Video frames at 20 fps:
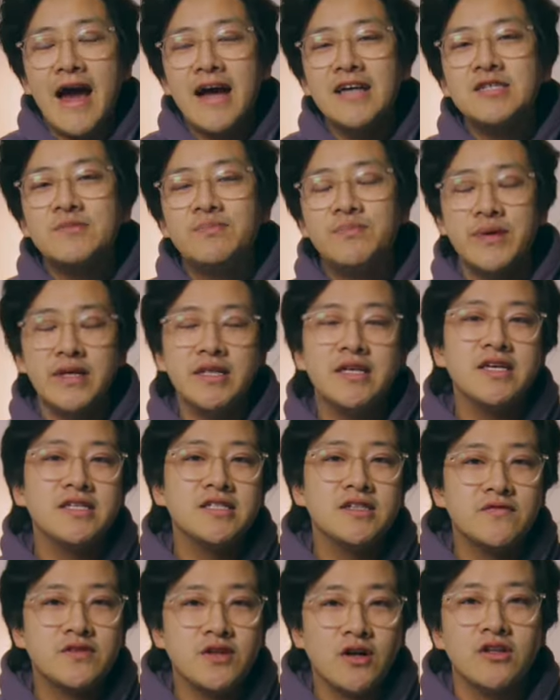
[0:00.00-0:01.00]
As
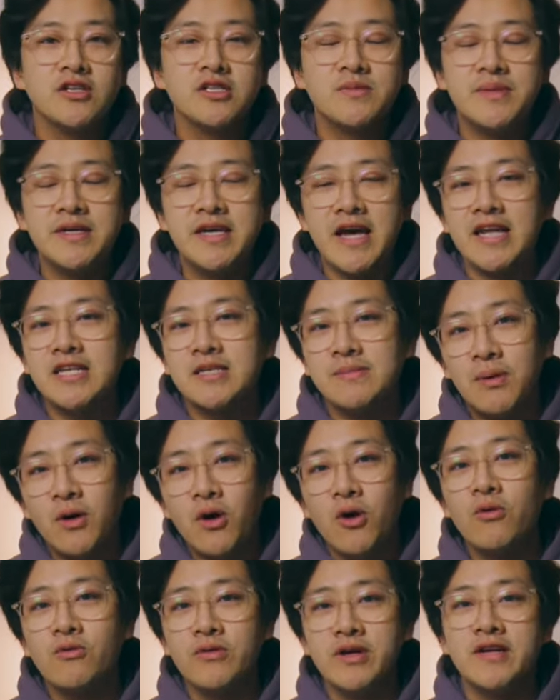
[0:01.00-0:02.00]
billions of dollars began to
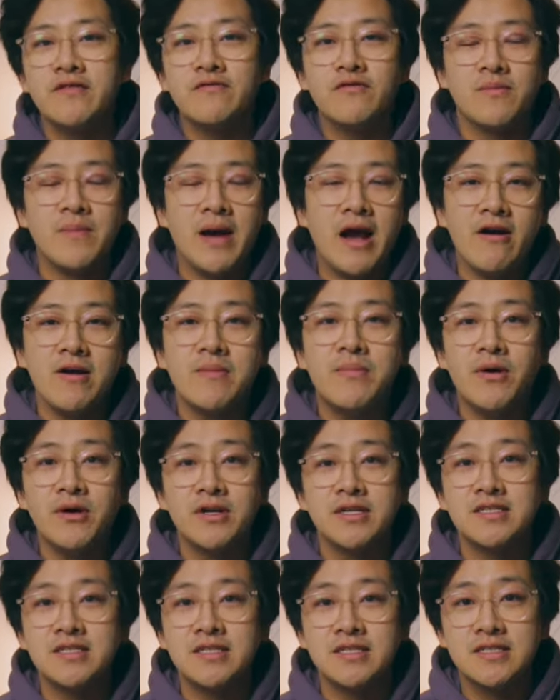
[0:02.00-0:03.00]
pour in from Harry
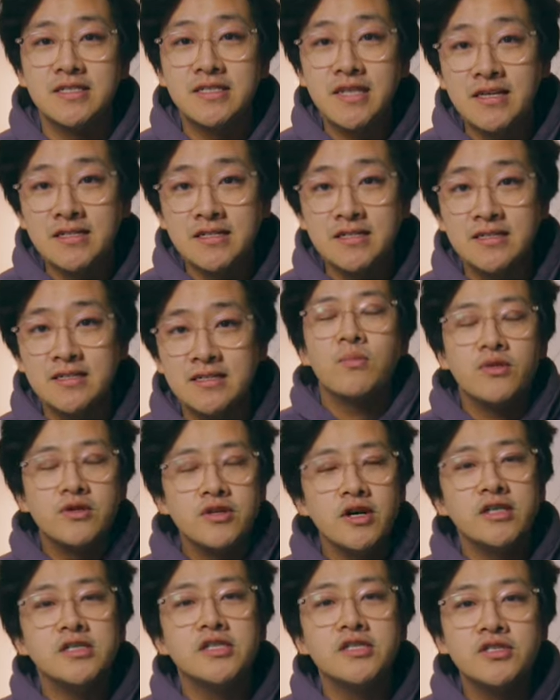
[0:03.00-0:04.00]
Potter's success,
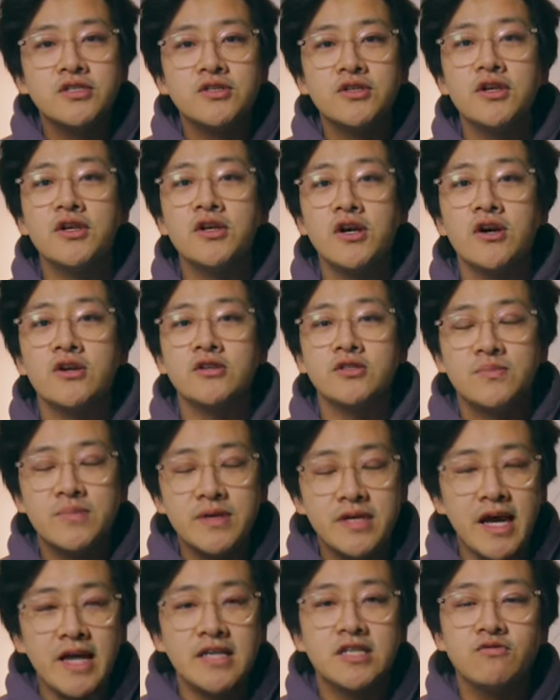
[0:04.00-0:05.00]
production studios
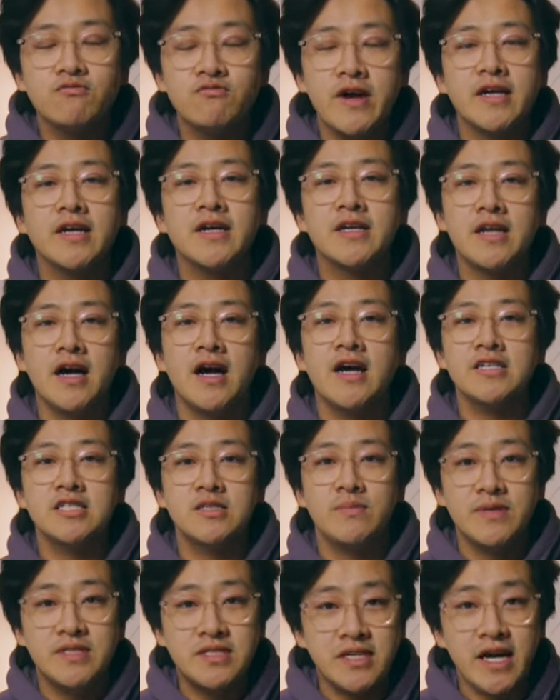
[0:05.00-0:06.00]
began to
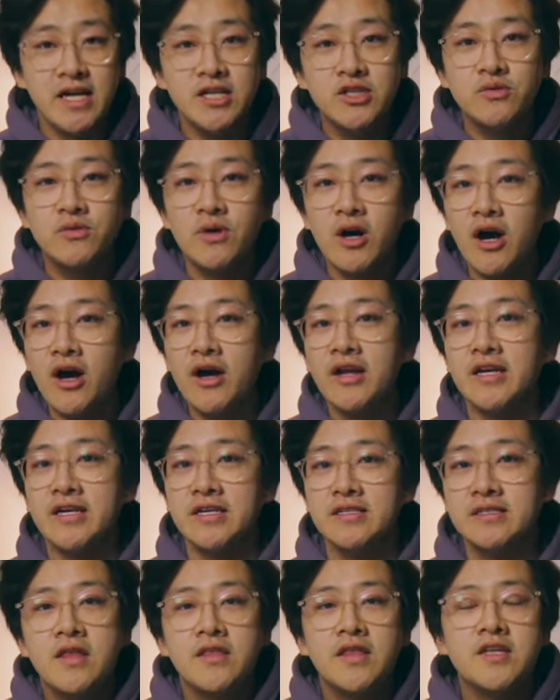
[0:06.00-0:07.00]
recognize the potential
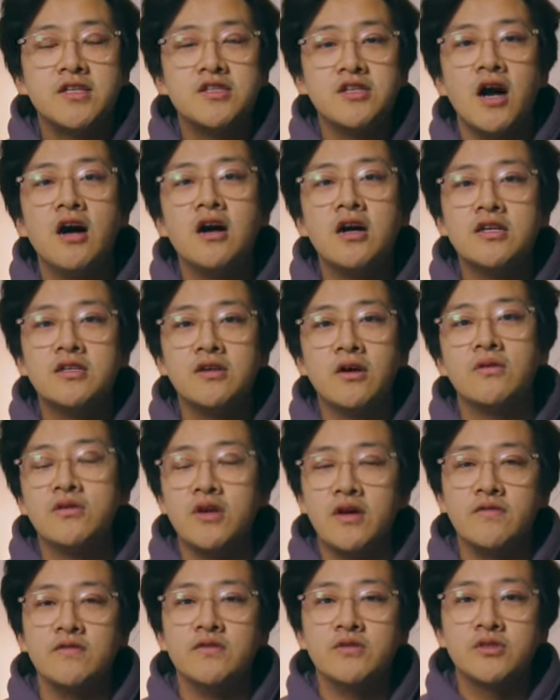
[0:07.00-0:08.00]
earnings that young
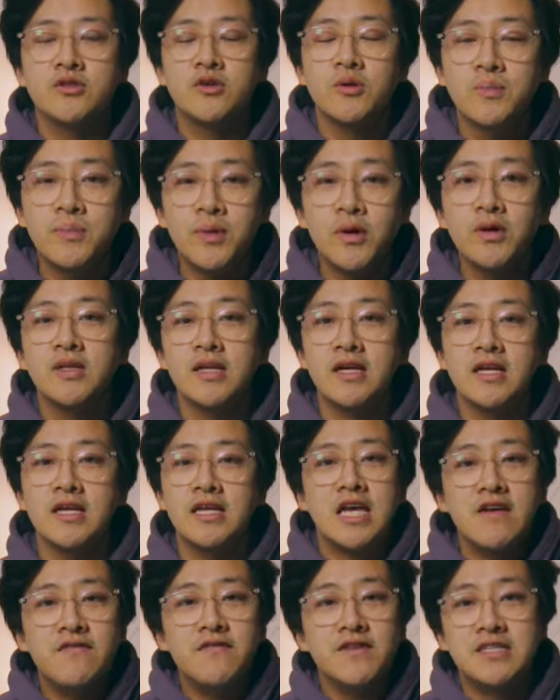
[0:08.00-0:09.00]
adult novels could pull
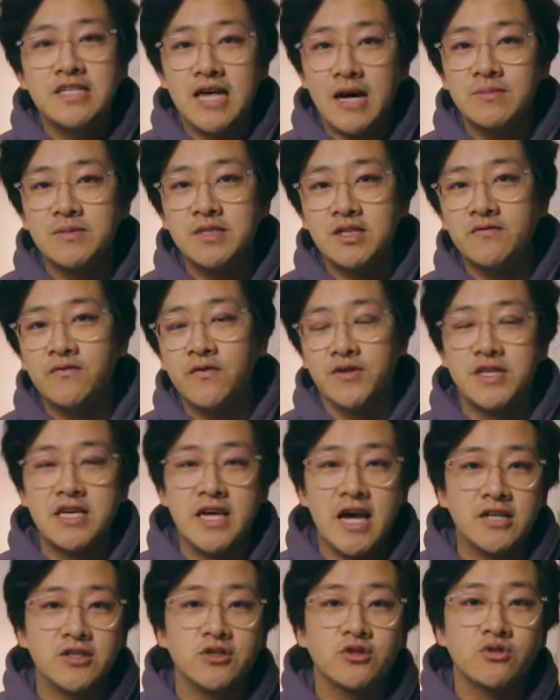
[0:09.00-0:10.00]
in if adapted for
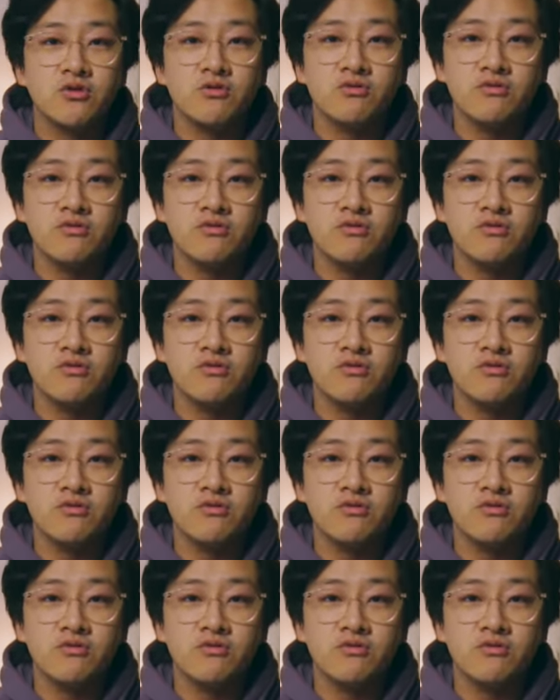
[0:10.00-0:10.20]
theatrical